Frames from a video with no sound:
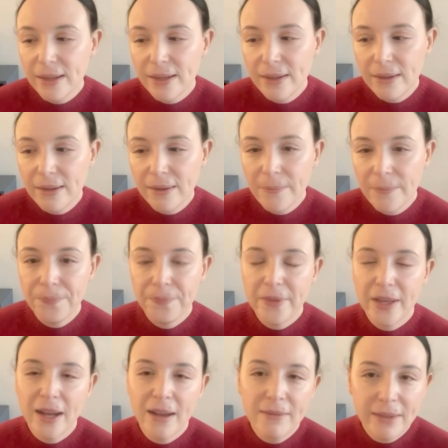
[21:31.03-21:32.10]

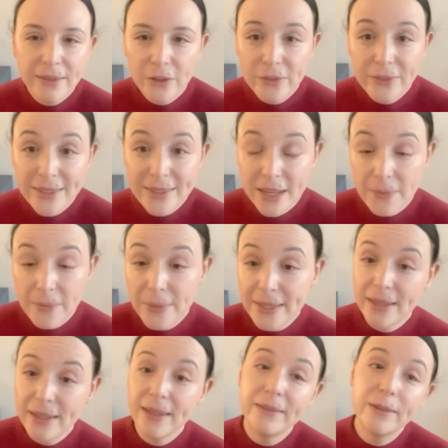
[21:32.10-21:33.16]
I think that this can be
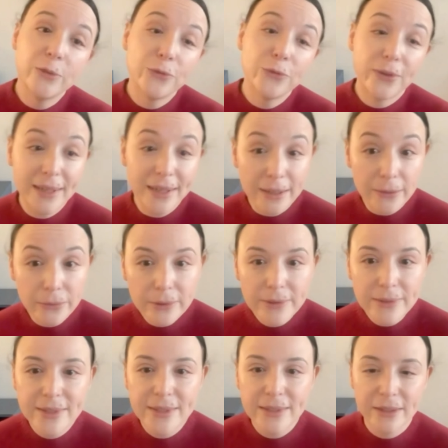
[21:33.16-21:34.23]
done at different
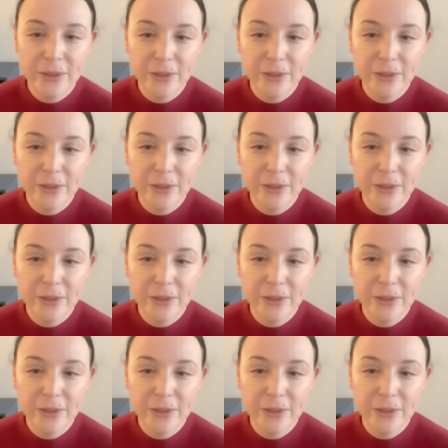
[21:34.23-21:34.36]
levels.